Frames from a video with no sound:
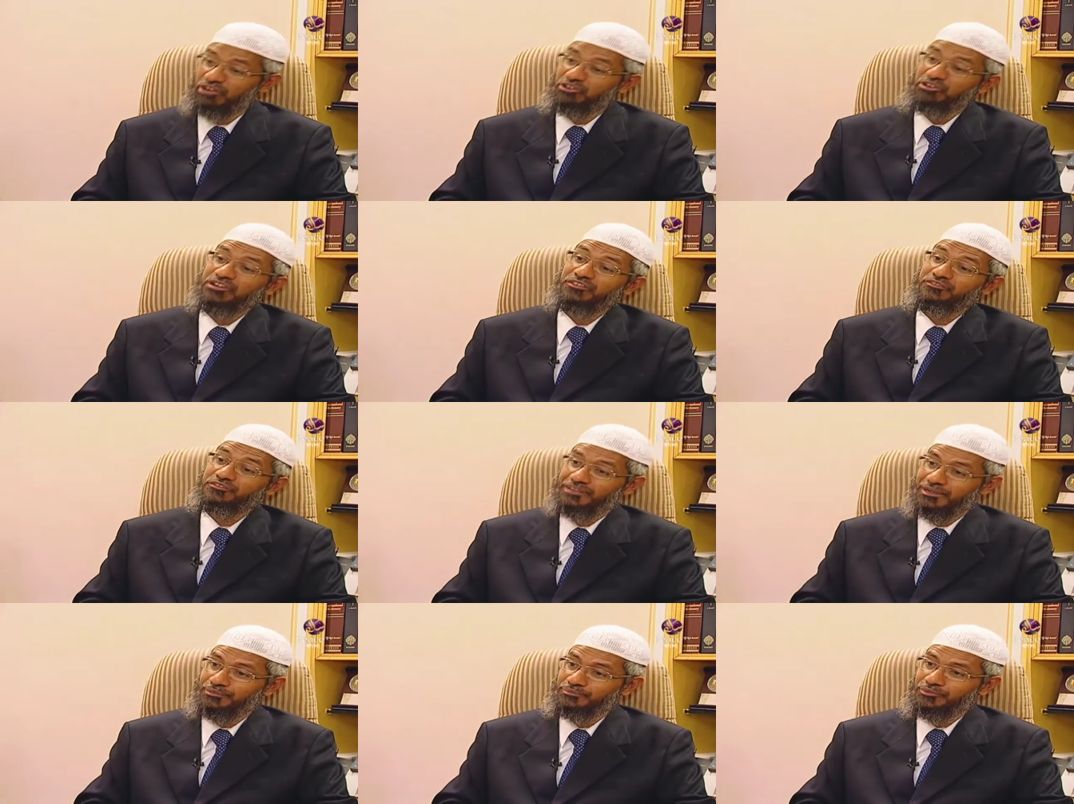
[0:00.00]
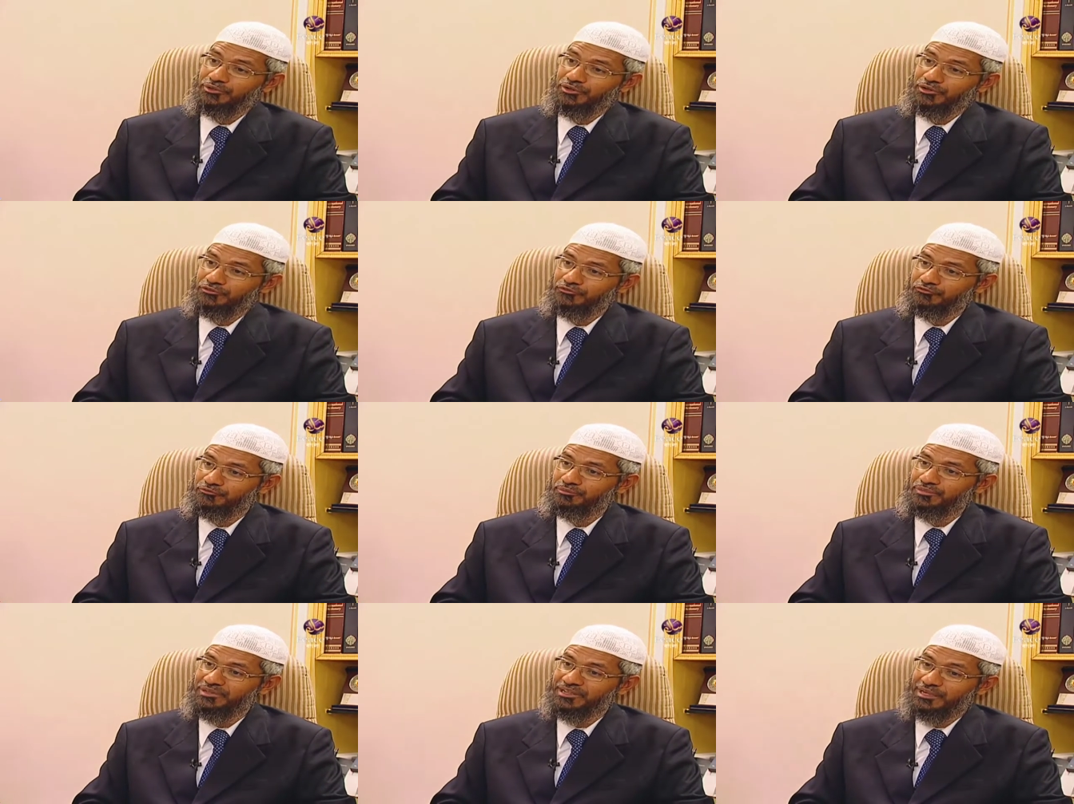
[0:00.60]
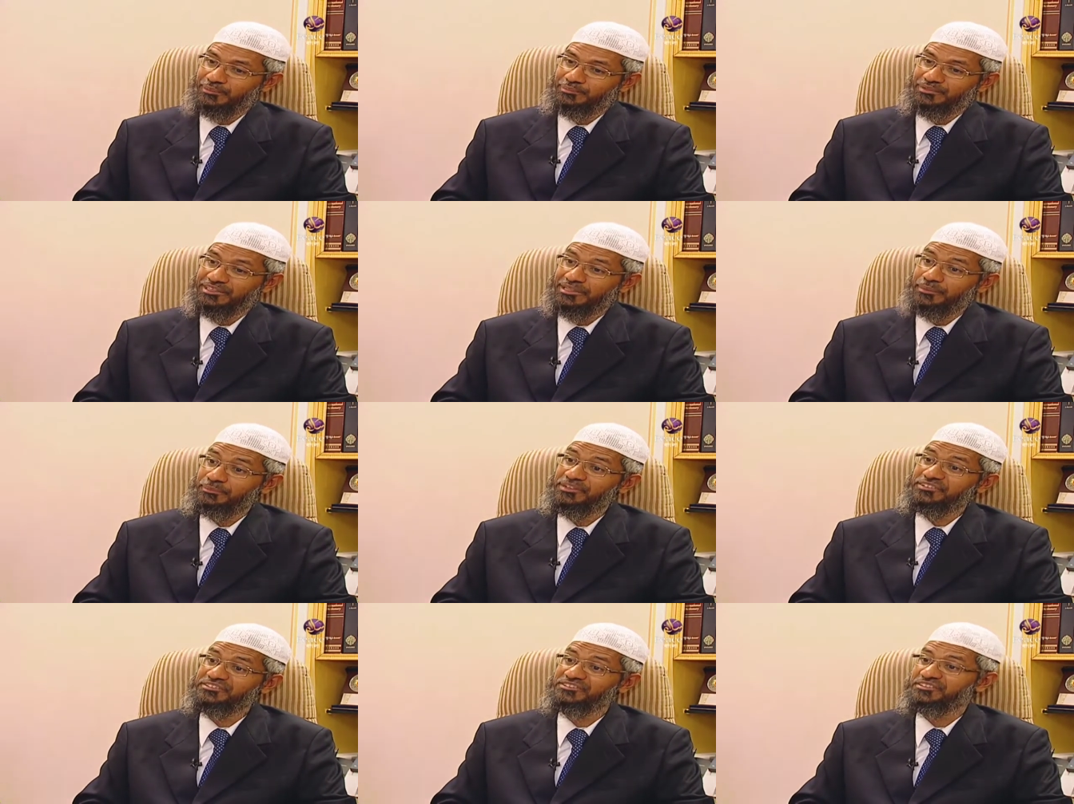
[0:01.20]
I could have dreamt of
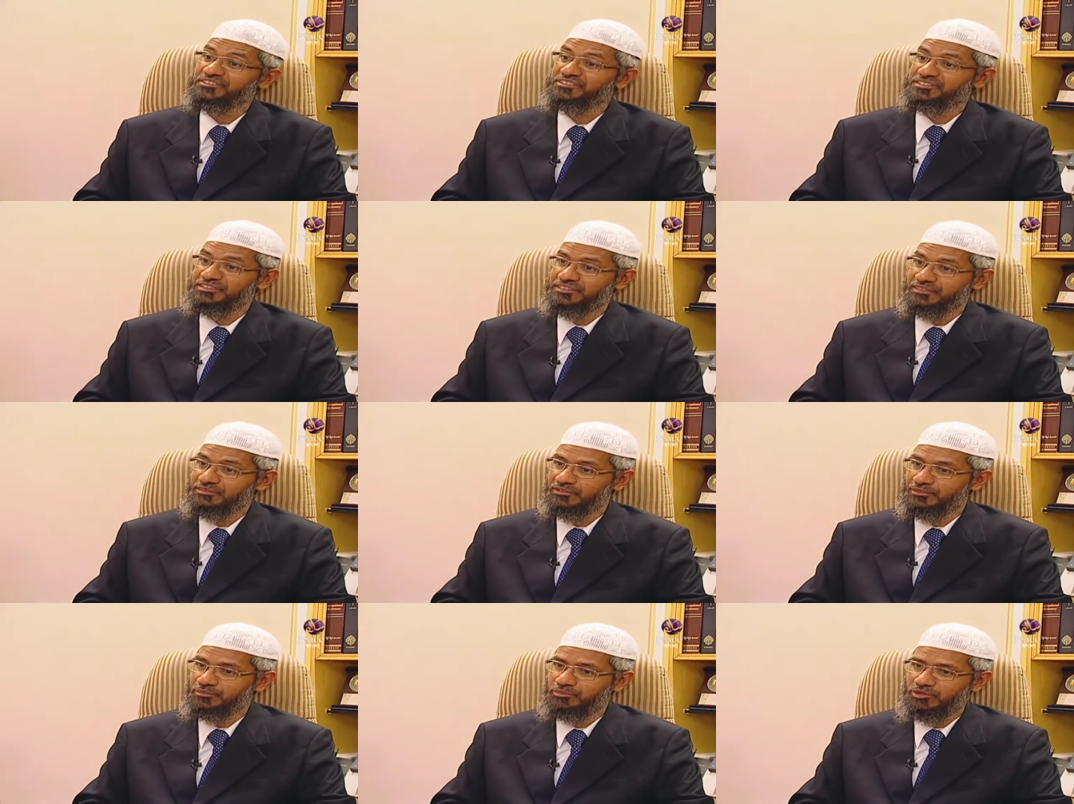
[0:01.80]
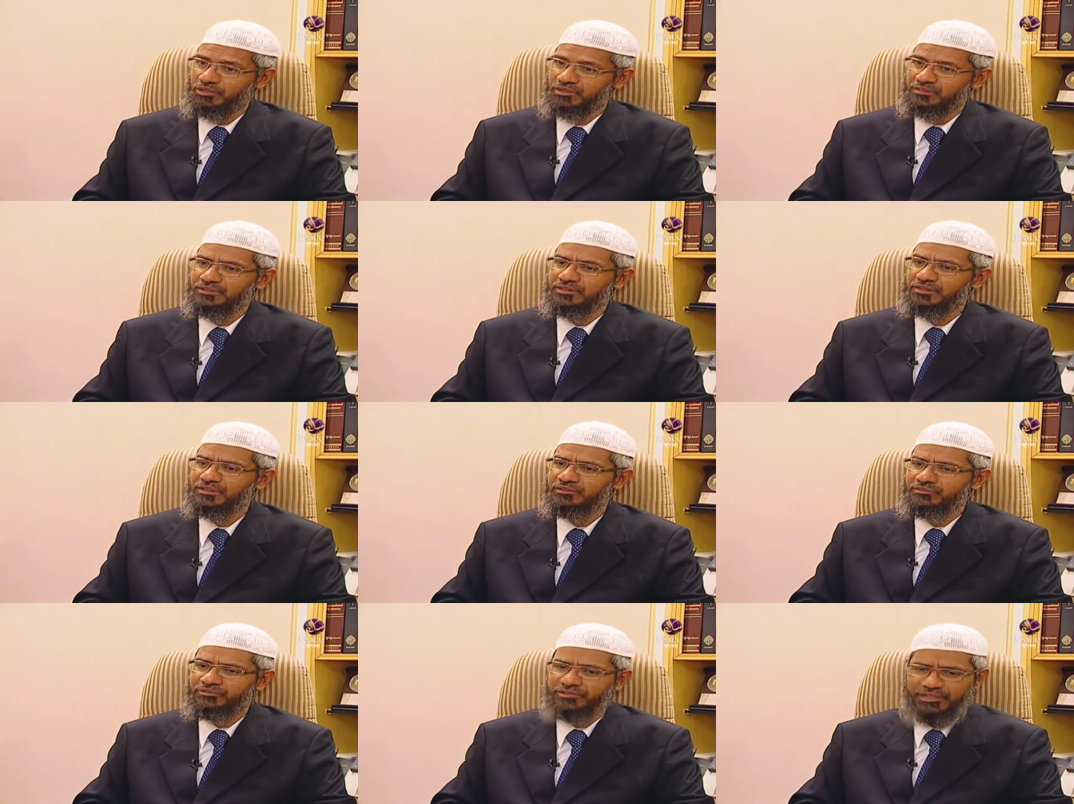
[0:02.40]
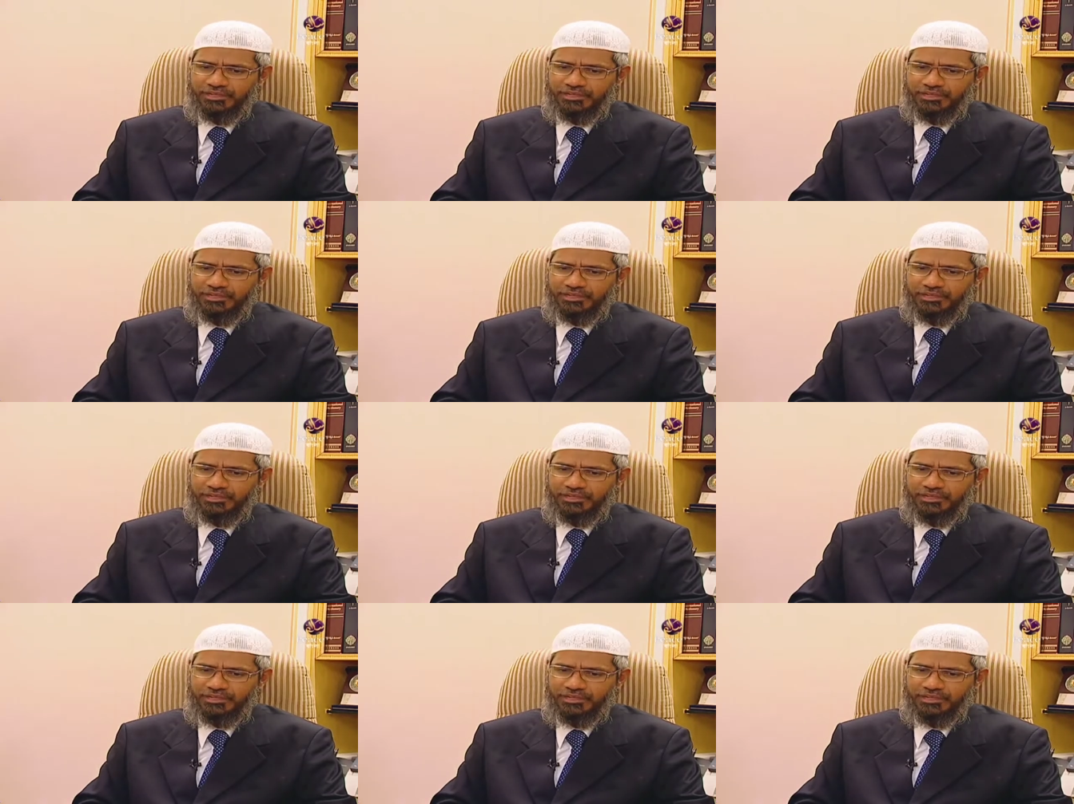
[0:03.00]
becoming the best surgeon in the world because in a